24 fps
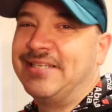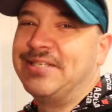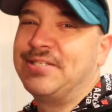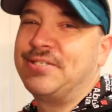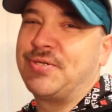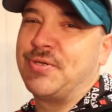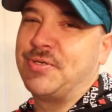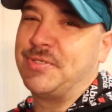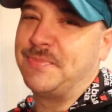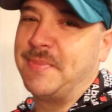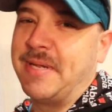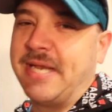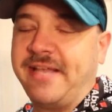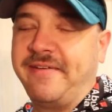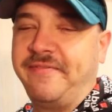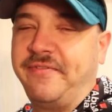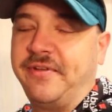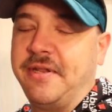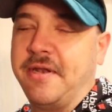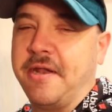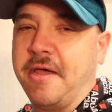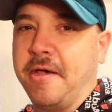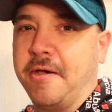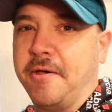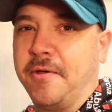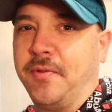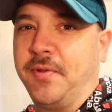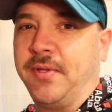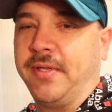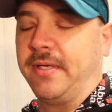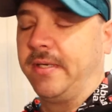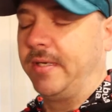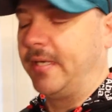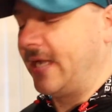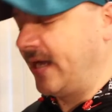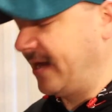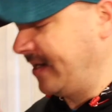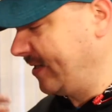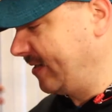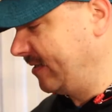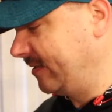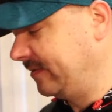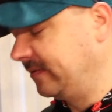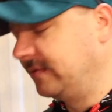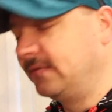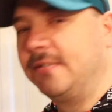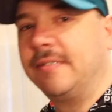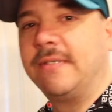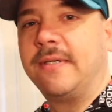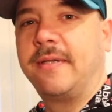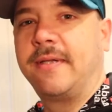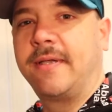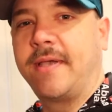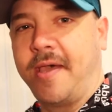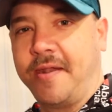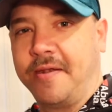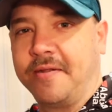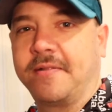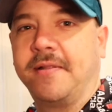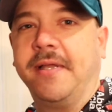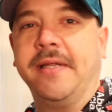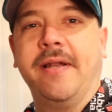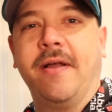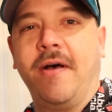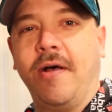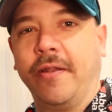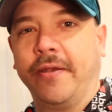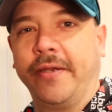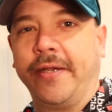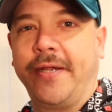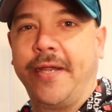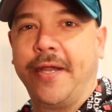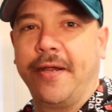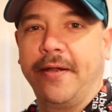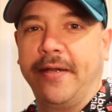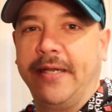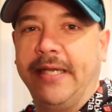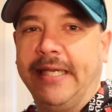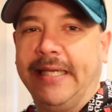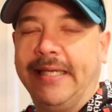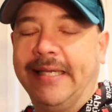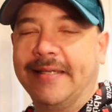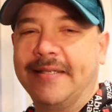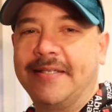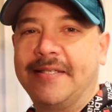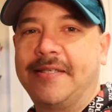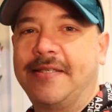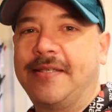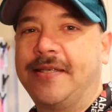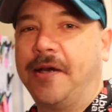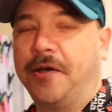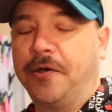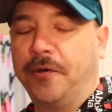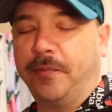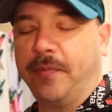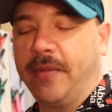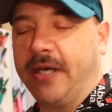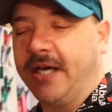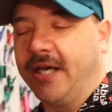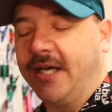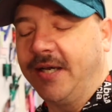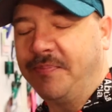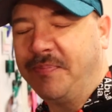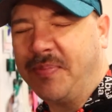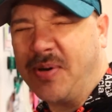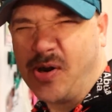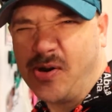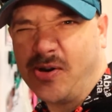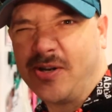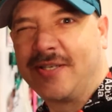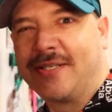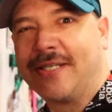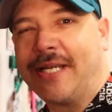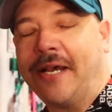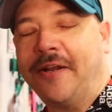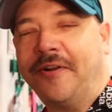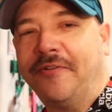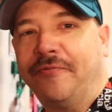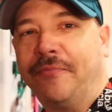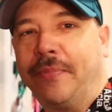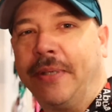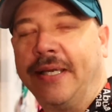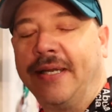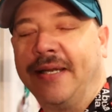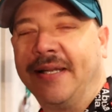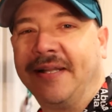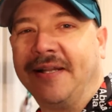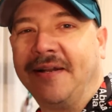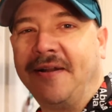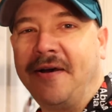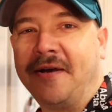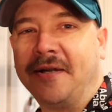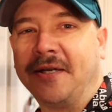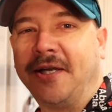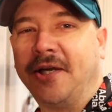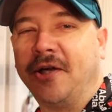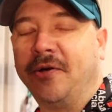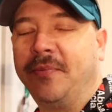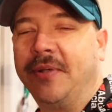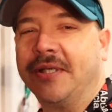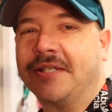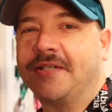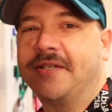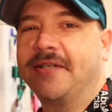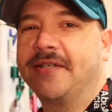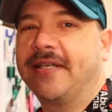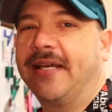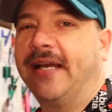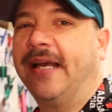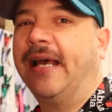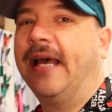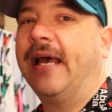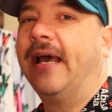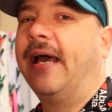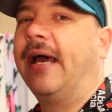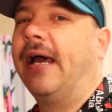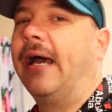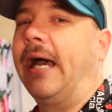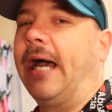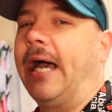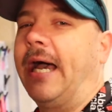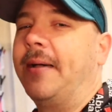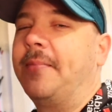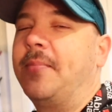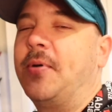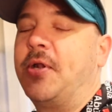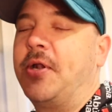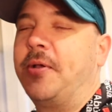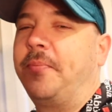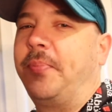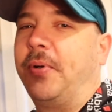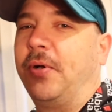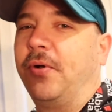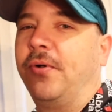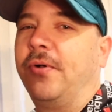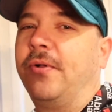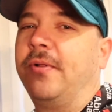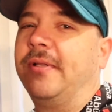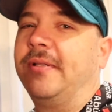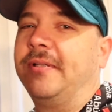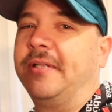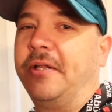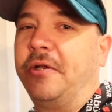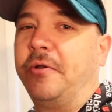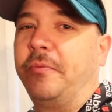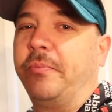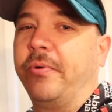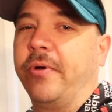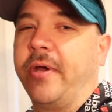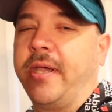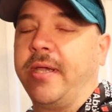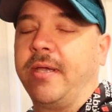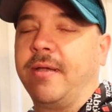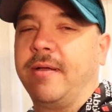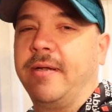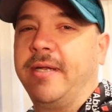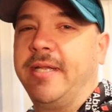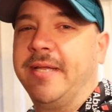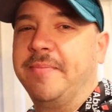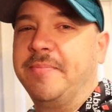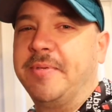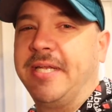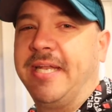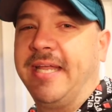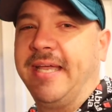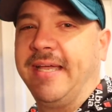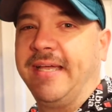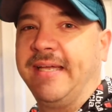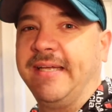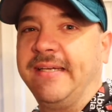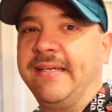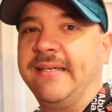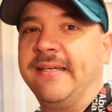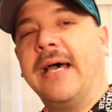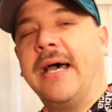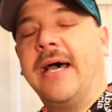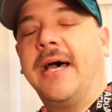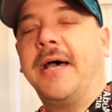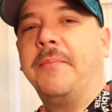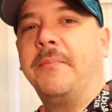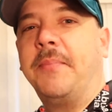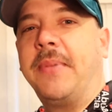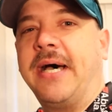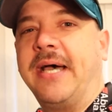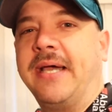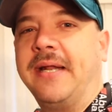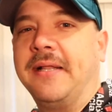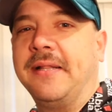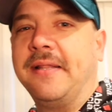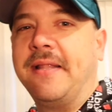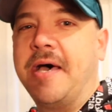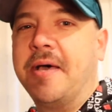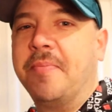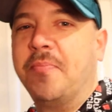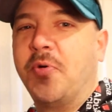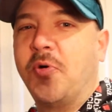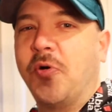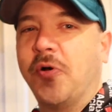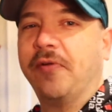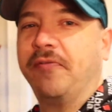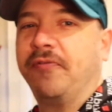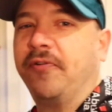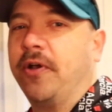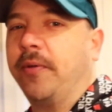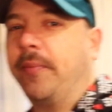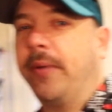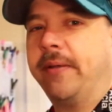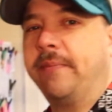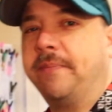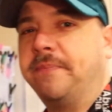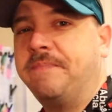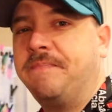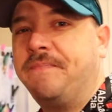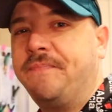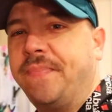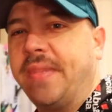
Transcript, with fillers: So as many of you know that uh, Cut and Clean Lawn Care, he gets some uh, perks out of being in the lawn care business. I'm gonna pull a little prank on him today. I'm buying a lawnmower from him,